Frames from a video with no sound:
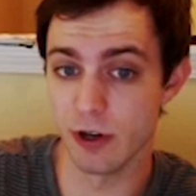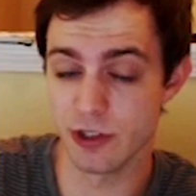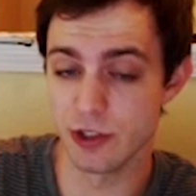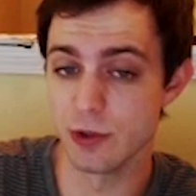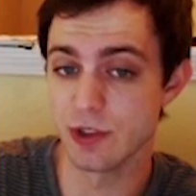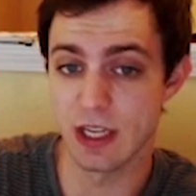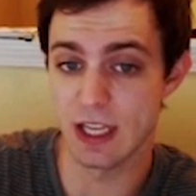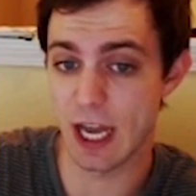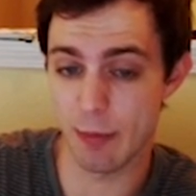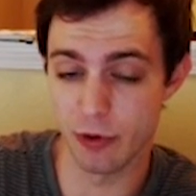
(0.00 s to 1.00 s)
issues, any
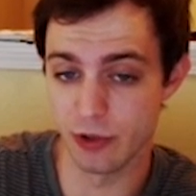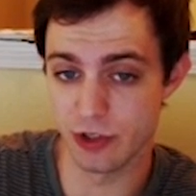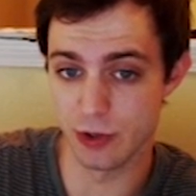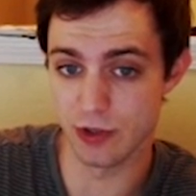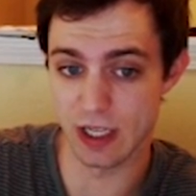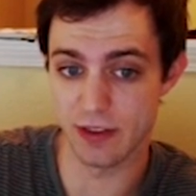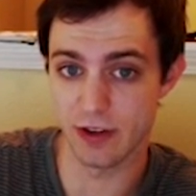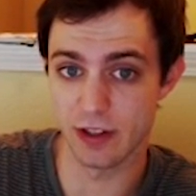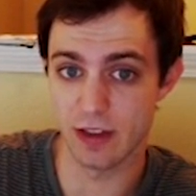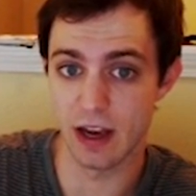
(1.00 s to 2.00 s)
Apple issues, anything
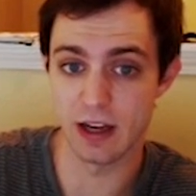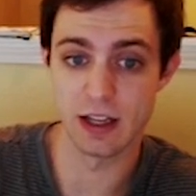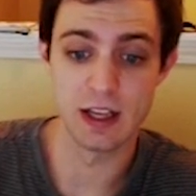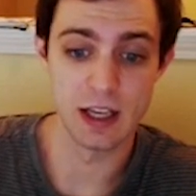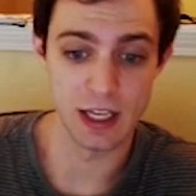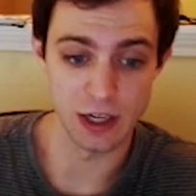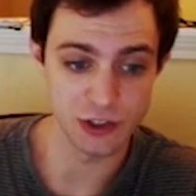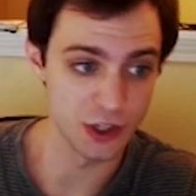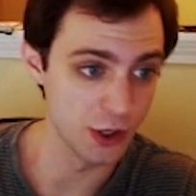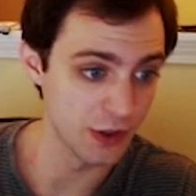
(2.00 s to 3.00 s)
like that. And I'll
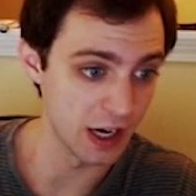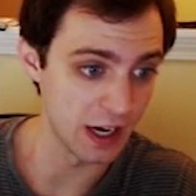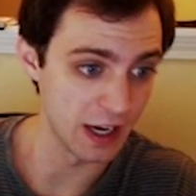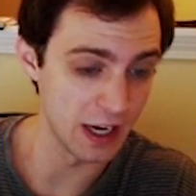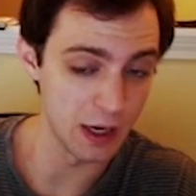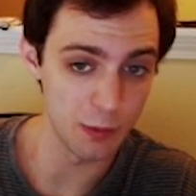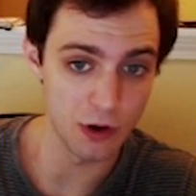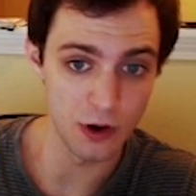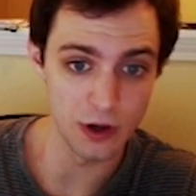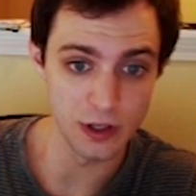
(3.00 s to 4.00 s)
show you that I am
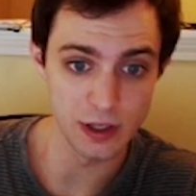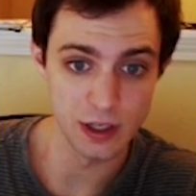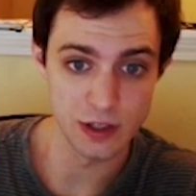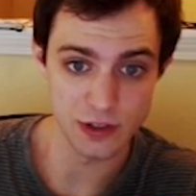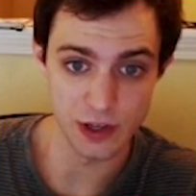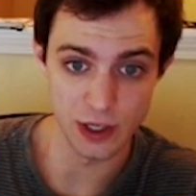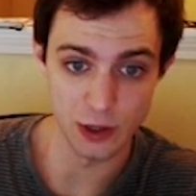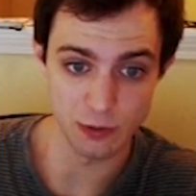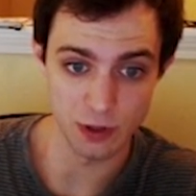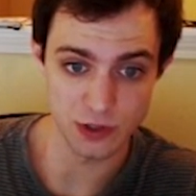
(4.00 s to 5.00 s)
on, so there you go,
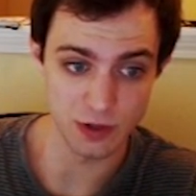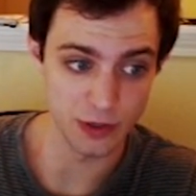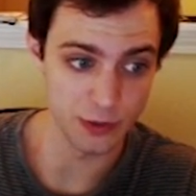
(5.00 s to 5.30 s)
it runs right